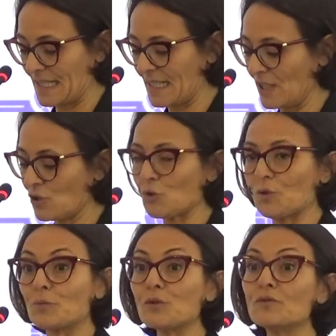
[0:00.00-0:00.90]
still
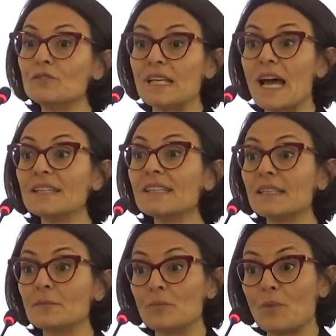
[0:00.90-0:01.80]
to improve the
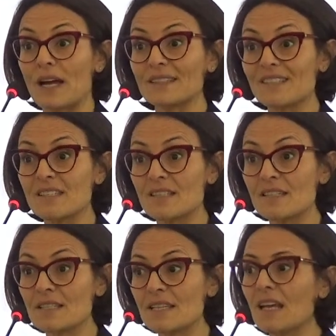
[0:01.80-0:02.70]
handling
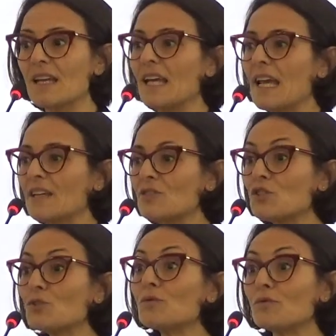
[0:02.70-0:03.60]
practices and
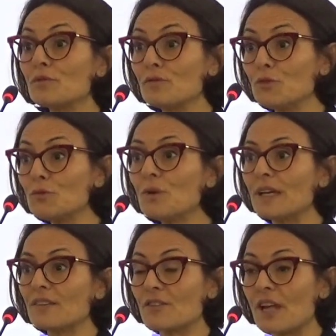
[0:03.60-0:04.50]
to review
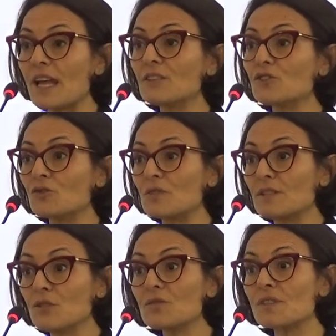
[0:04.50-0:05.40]
and create new
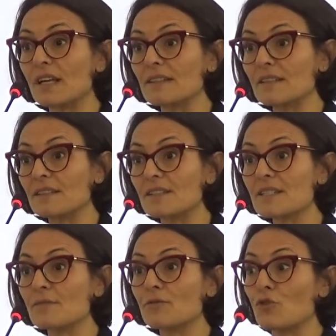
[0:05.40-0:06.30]

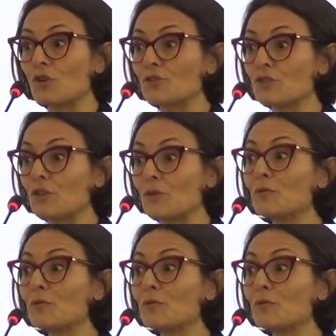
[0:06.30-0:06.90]
standards for the,